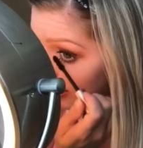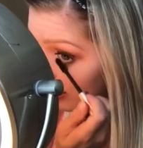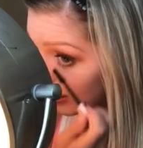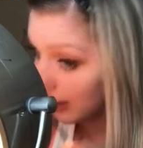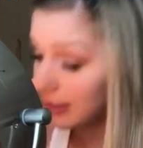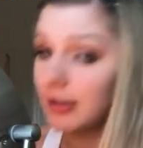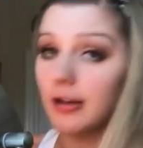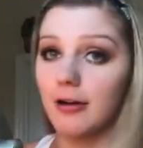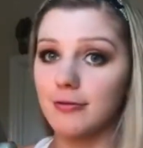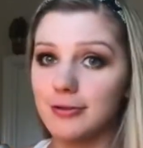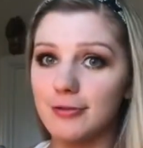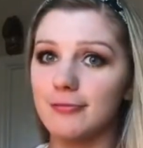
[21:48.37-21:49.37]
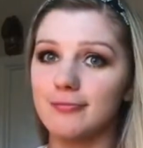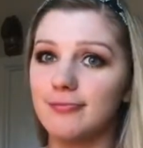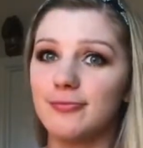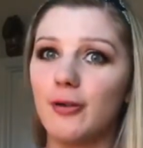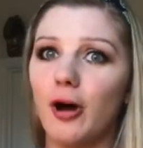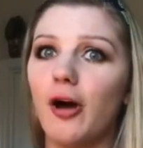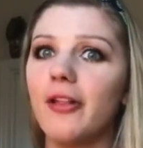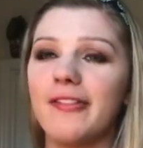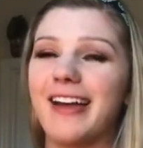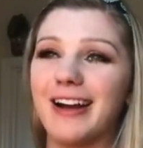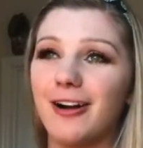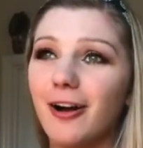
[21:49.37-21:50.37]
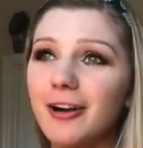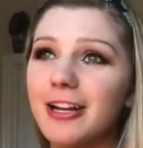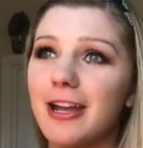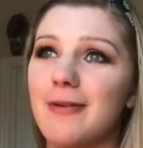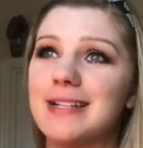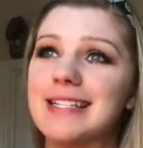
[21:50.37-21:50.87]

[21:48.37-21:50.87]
like, you know, do all of that cardio.